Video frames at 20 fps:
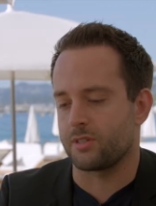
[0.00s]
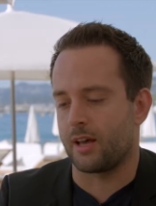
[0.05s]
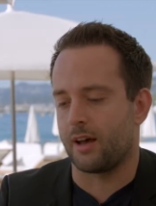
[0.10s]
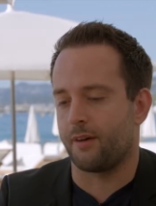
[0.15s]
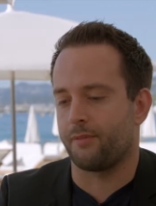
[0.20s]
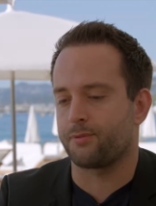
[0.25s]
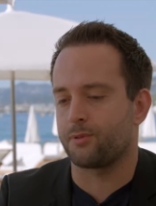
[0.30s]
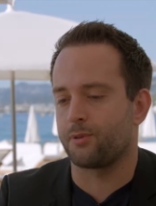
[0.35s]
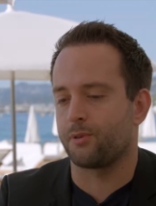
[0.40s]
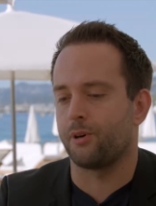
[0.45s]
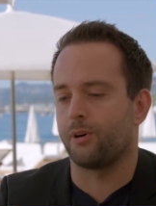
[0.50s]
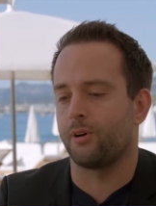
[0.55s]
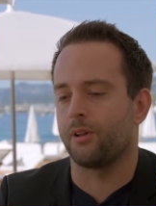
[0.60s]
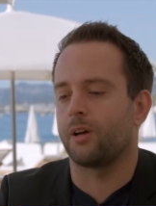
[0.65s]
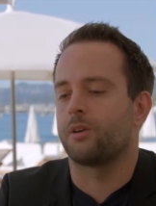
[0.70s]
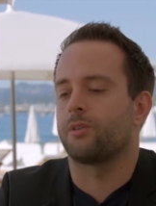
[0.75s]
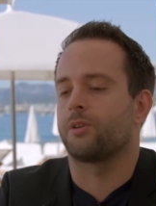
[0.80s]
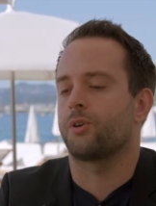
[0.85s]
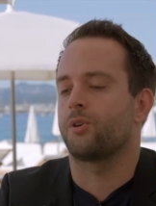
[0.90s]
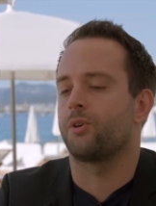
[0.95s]
after all,
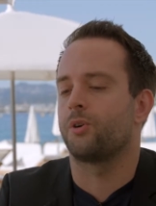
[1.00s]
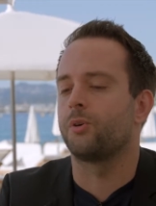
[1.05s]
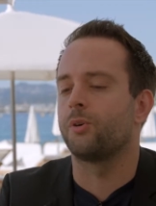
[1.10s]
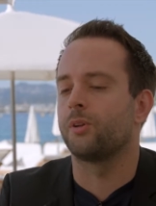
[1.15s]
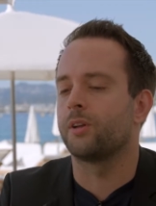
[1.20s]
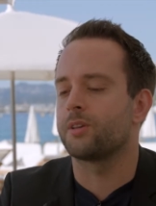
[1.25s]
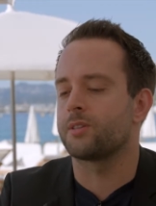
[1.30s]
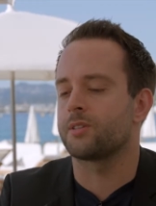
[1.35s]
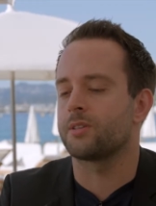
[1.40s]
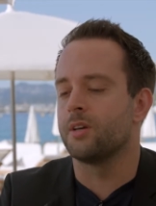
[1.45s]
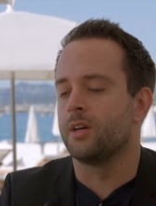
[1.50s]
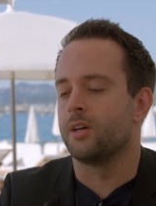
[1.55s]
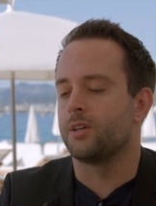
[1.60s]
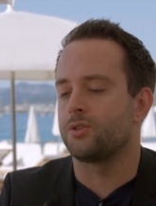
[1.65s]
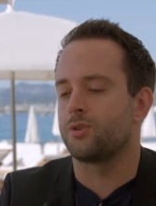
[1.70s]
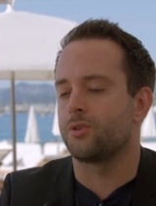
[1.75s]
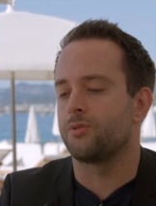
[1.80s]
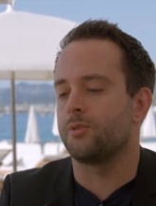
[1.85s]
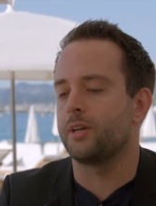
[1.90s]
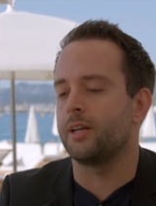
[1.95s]
our goal is
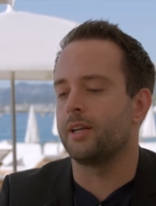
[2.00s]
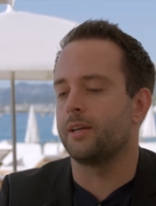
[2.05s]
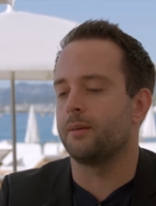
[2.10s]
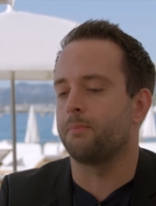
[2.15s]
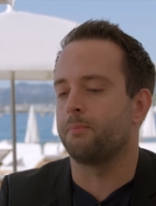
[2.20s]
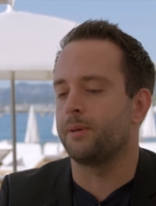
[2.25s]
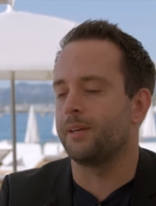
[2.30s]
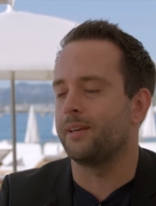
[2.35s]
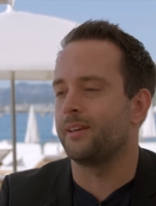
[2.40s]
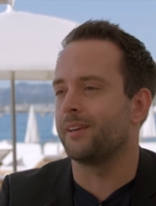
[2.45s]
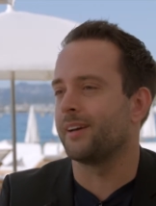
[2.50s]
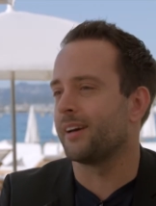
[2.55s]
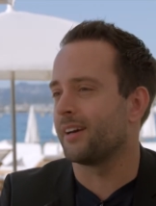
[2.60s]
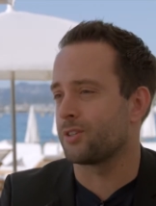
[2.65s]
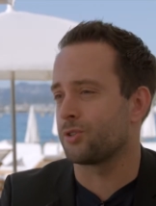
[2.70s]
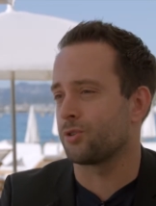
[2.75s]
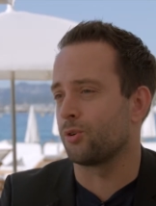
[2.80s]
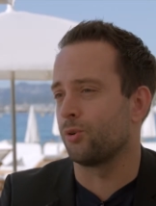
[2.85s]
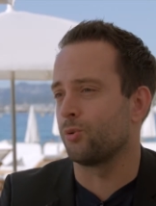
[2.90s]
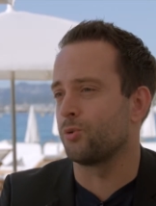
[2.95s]
to really be a
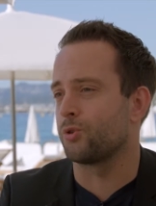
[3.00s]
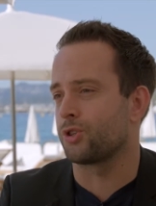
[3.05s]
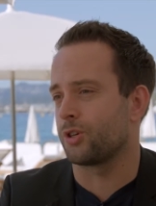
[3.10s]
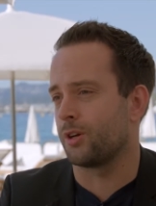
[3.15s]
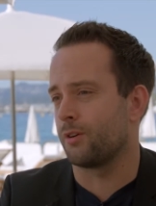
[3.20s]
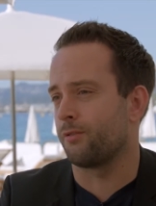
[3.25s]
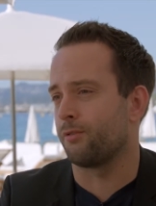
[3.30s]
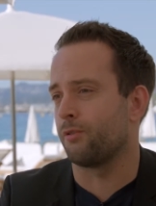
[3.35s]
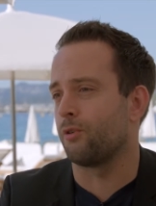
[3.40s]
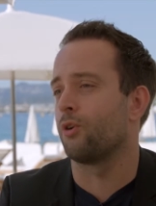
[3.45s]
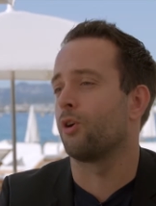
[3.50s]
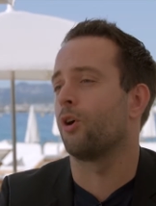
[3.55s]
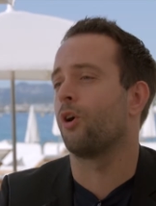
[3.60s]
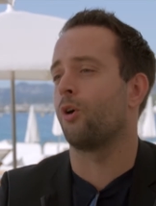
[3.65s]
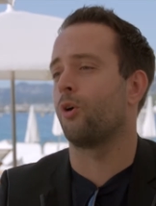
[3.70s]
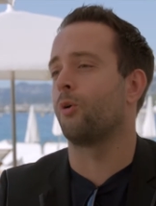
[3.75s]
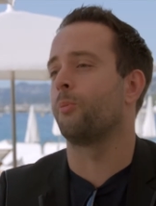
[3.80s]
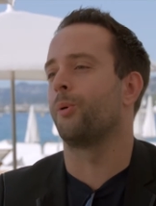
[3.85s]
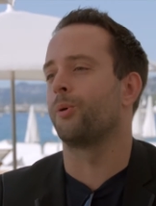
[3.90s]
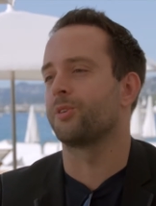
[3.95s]
solution for
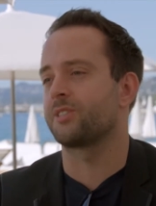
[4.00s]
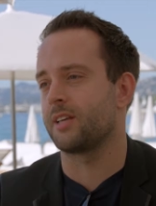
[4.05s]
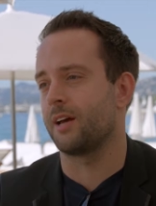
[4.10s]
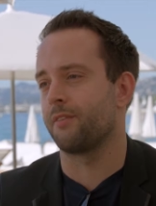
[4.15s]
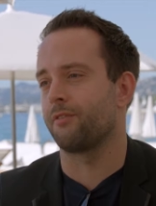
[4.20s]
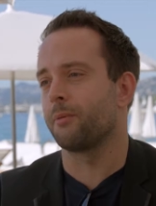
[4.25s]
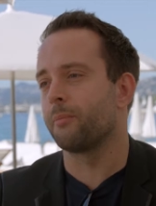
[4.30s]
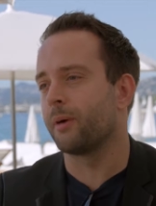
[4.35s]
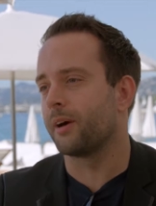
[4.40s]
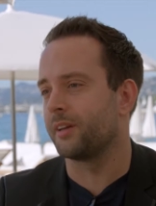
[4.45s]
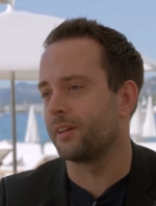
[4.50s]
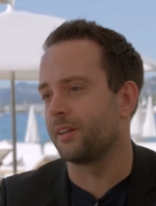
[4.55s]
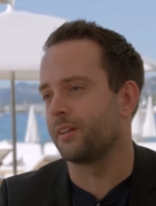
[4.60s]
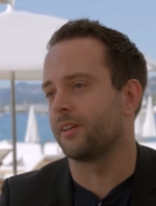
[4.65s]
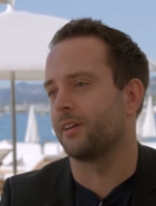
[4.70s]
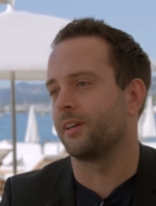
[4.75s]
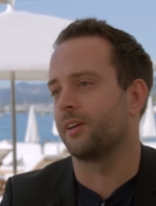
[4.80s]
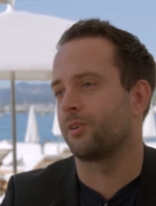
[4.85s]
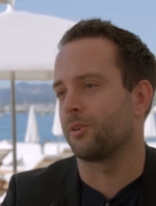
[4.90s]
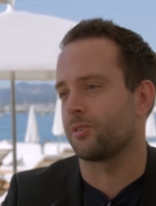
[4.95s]
almost everybody in
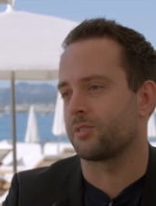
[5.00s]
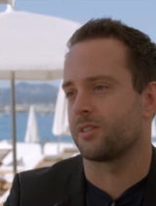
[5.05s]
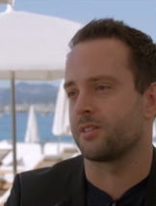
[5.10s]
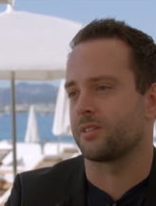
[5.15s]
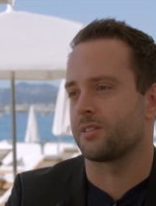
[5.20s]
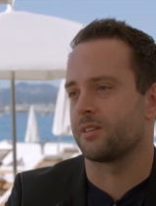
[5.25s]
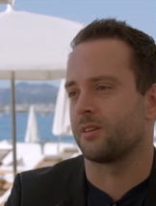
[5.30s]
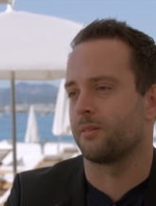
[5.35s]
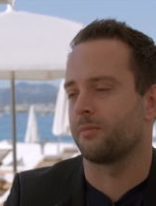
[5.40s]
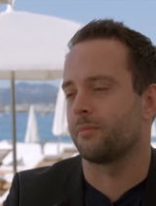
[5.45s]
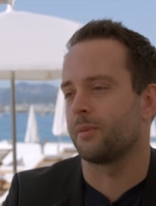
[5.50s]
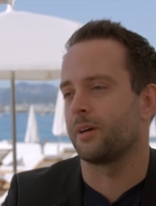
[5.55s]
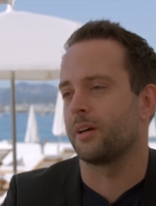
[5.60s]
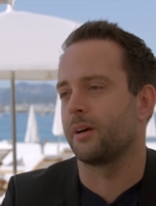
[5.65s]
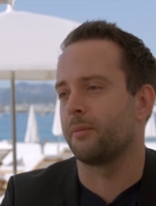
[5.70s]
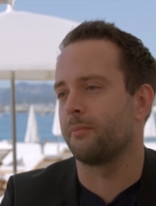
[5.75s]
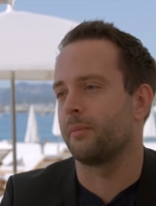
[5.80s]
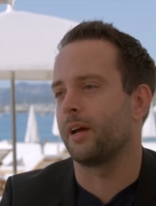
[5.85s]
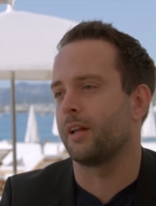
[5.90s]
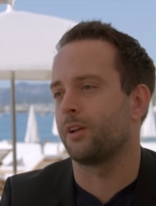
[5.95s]
the ecosystem
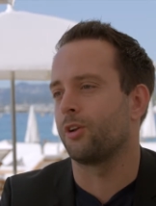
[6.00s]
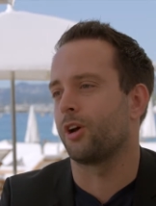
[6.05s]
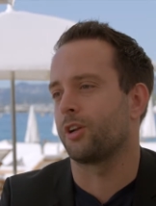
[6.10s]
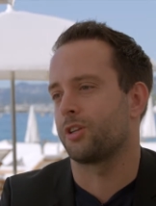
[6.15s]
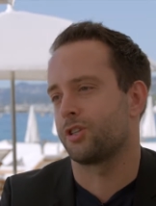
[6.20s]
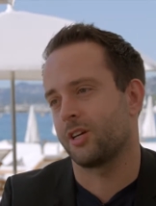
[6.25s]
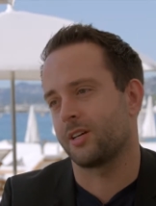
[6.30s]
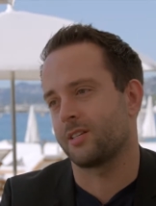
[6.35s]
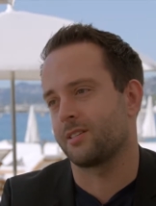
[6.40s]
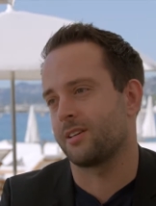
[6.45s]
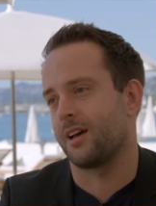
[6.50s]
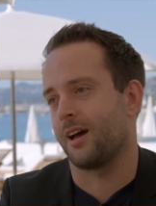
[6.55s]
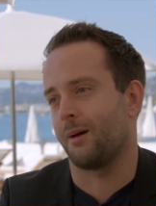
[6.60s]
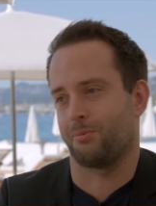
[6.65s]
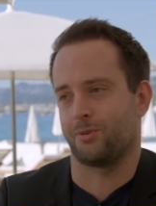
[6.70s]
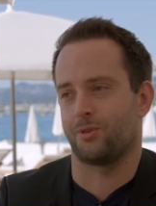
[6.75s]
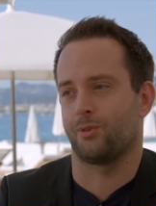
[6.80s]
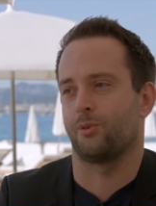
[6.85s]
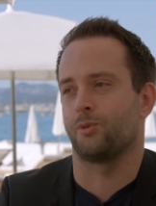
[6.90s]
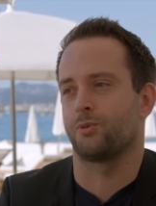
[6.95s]
and not just the
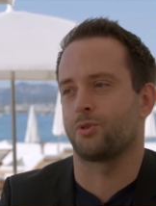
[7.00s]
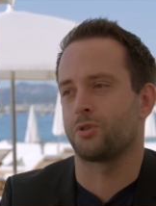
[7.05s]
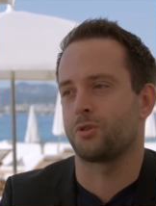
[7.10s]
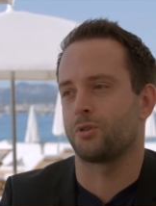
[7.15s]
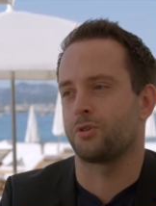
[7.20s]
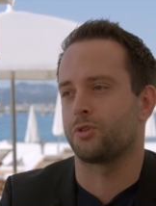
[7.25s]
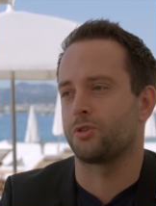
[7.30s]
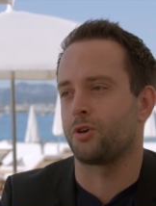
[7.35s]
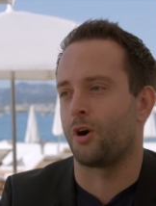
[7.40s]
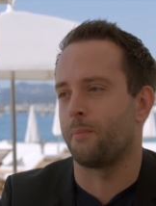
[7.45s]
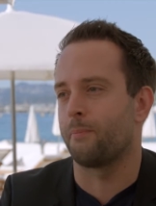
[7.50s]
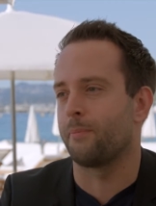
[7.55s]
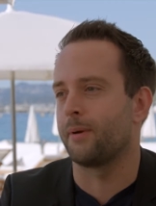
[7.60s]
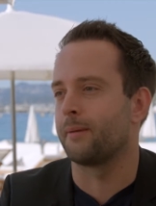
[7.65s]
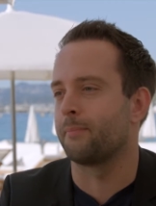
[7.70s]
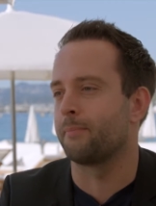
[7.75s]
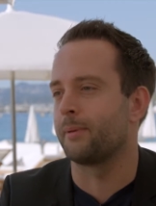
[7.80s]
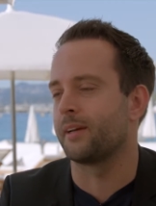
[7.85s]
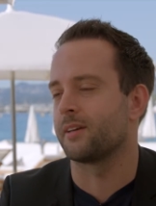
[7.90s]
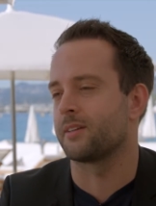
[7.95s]
absolute top
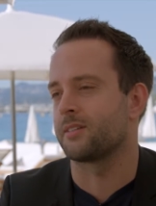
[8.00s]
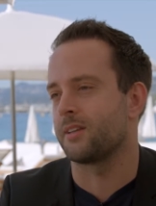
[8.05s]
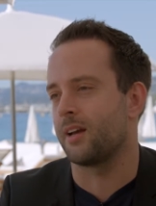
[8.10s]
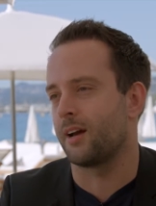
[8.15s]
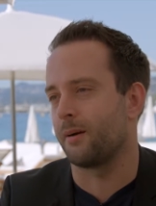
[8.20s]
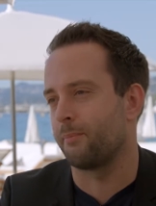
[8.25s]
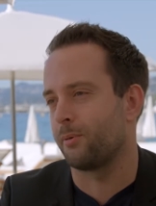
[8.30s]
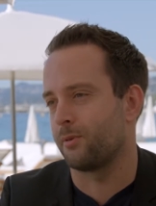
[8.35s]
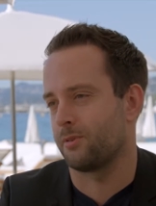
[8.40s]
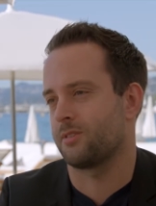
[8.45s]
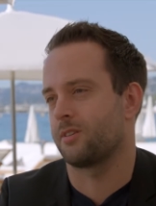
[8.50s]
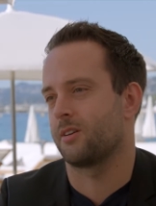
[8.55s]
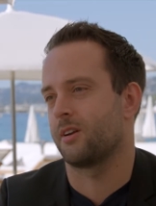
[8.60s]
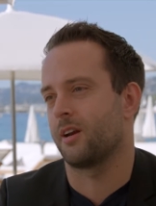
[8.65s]
and biggest airports and